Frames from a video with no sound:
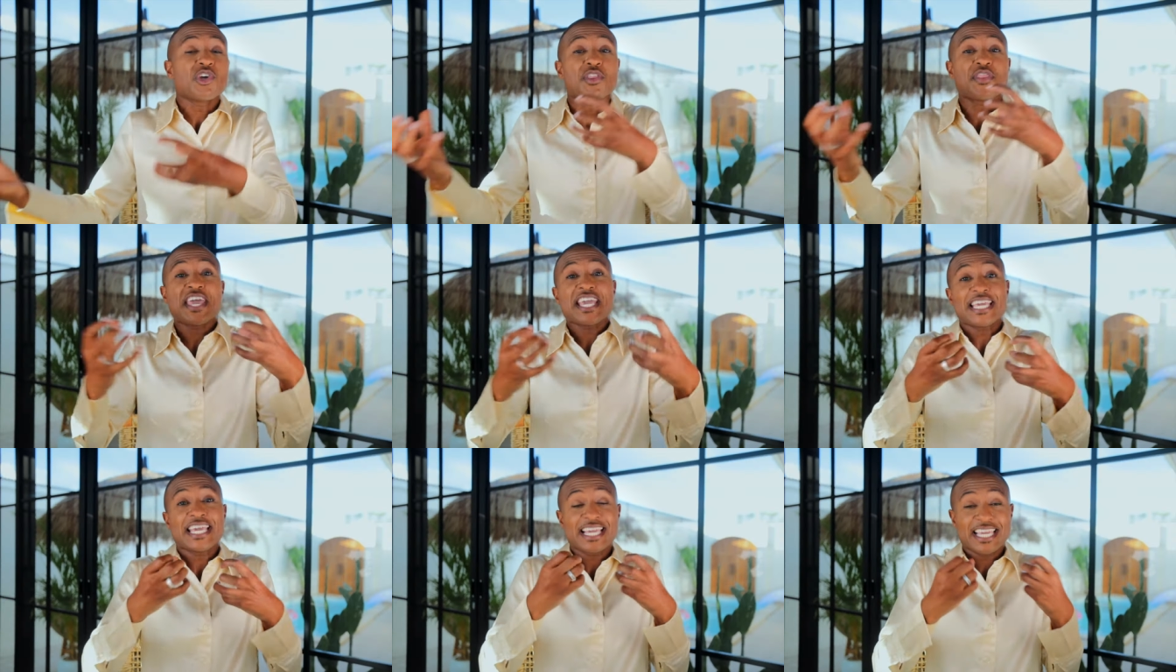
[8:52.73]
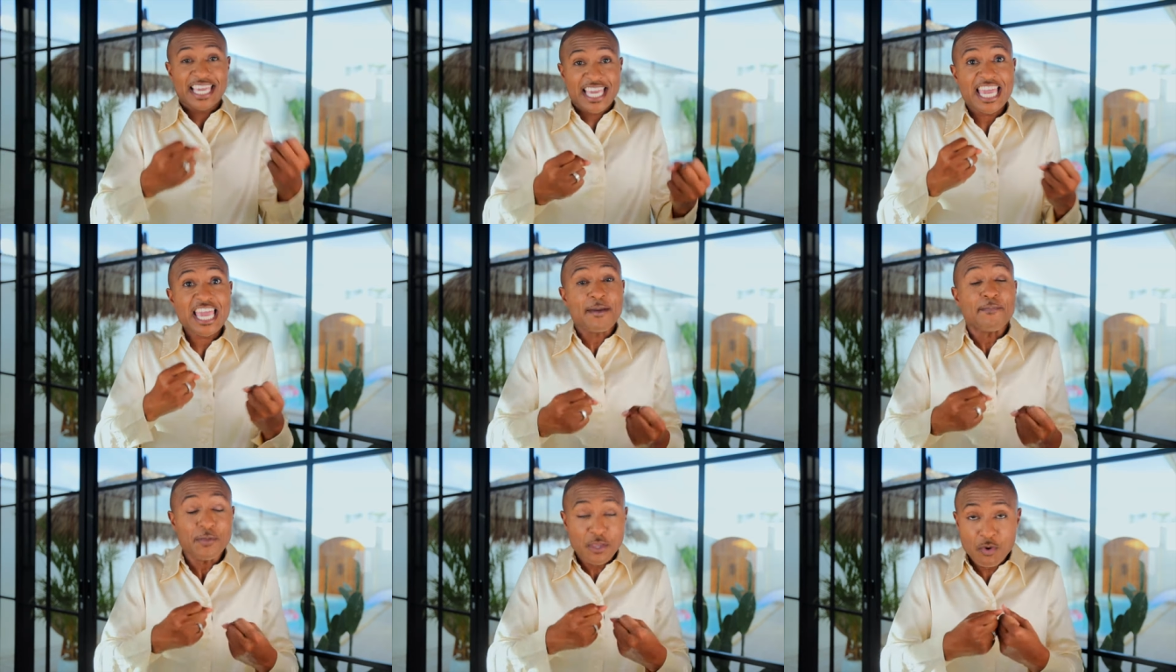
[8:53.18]
so they can
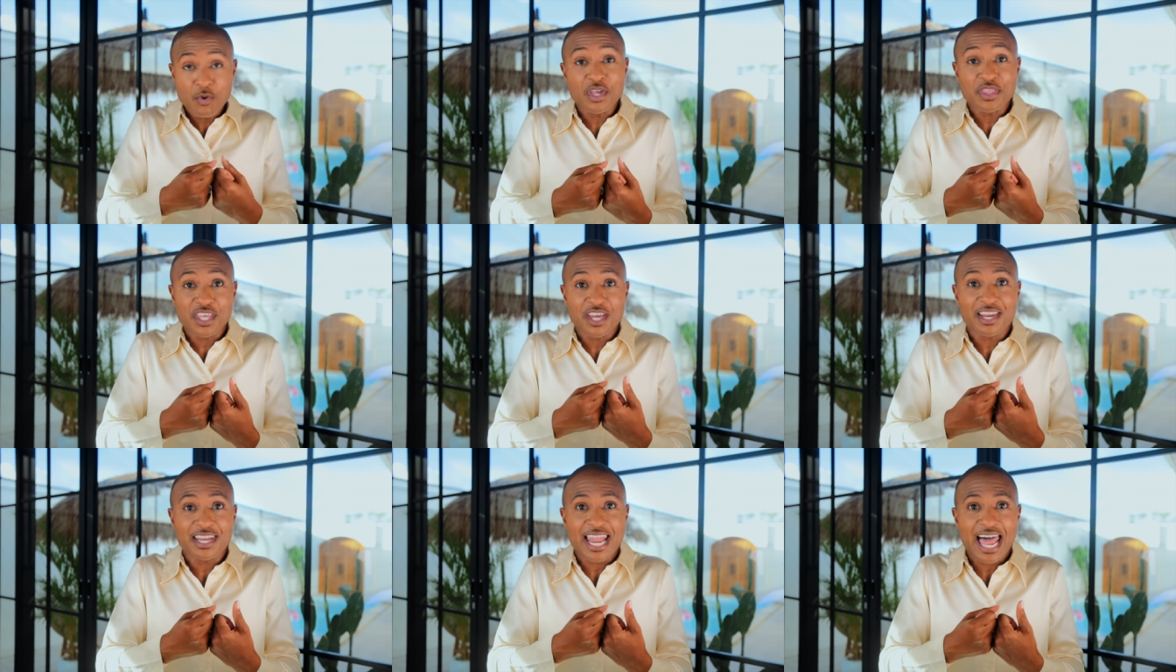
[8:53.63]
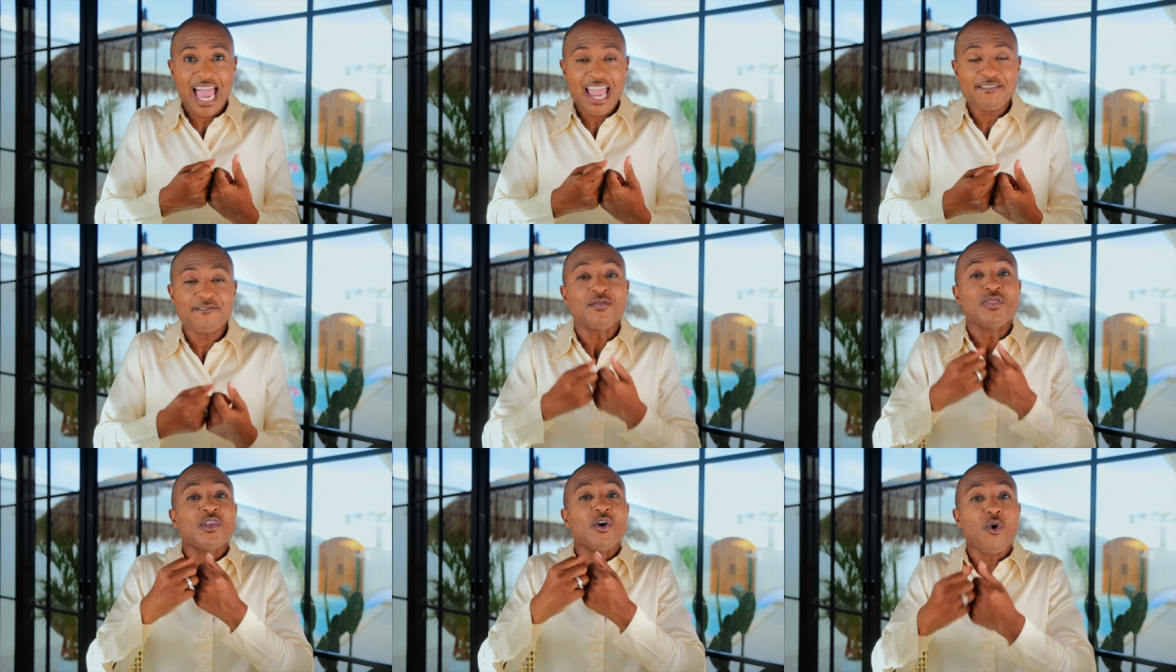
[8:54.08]
keep you in their
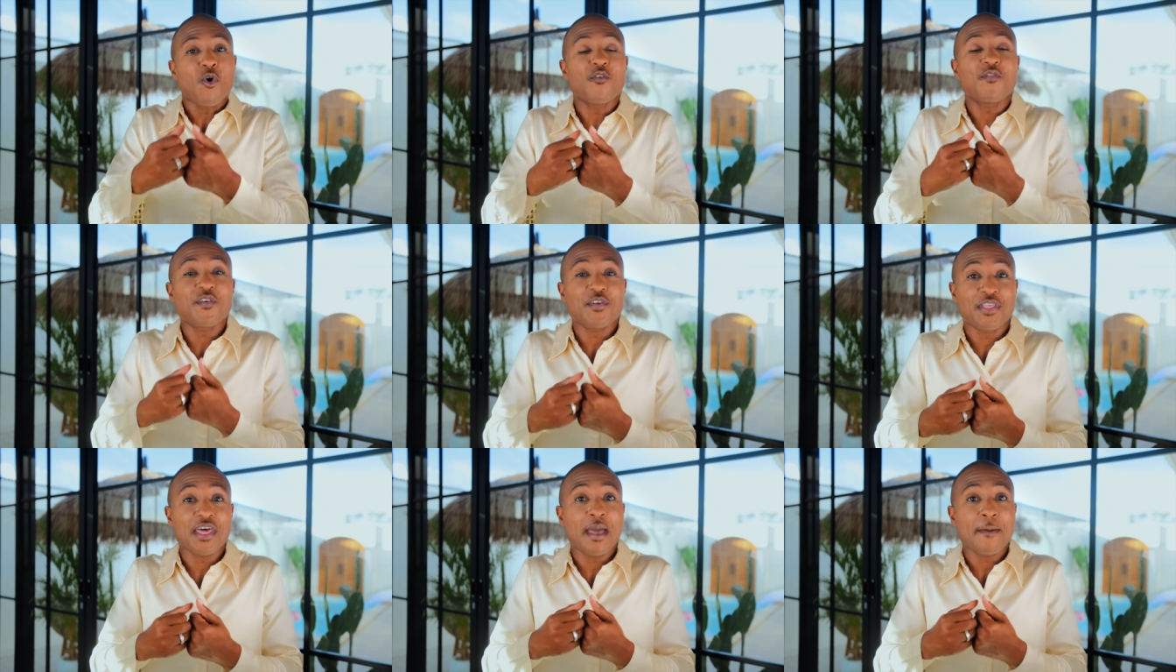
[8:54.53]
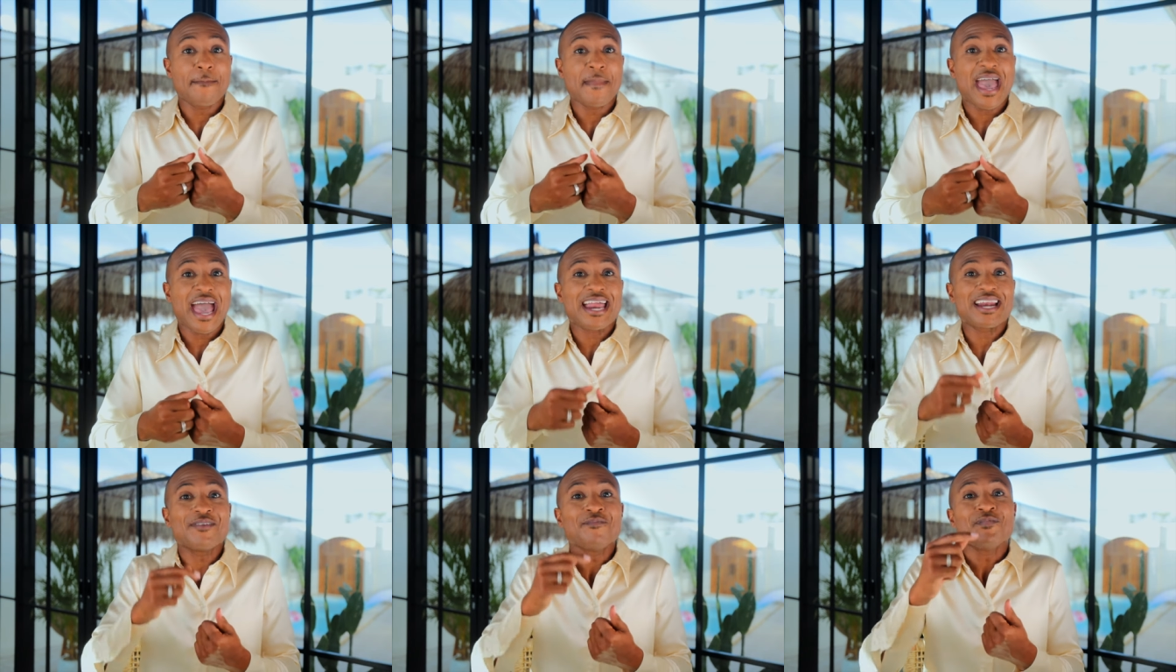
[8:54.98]
life, or for that
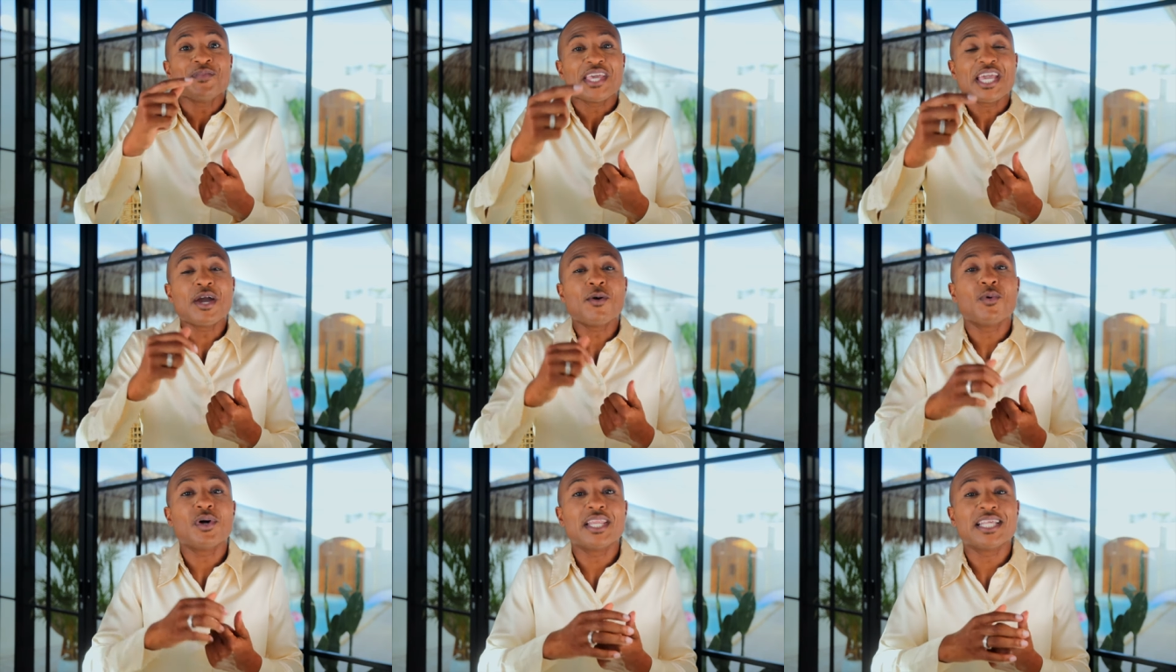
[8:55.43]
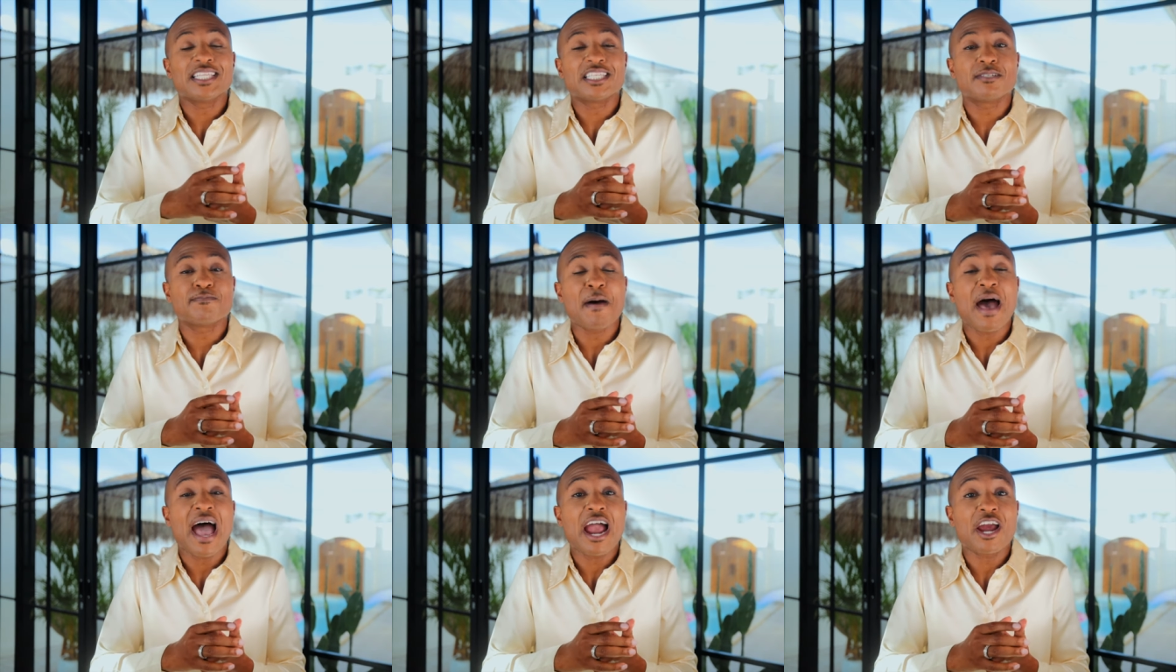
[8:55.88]
matter, it will
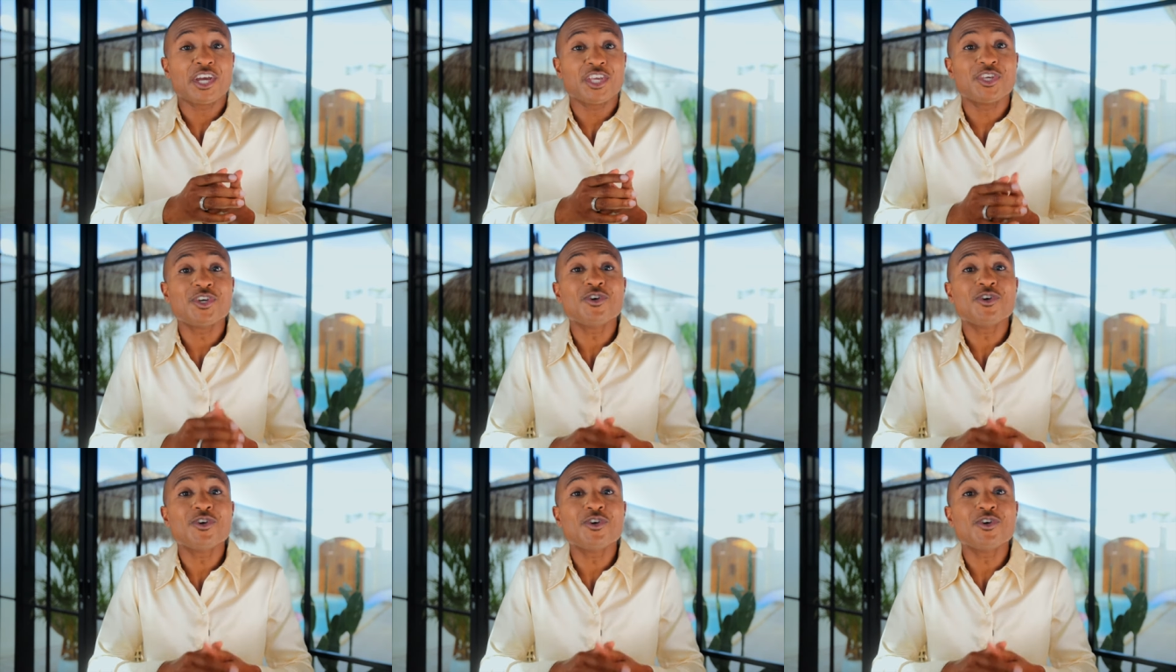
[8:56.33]
inspire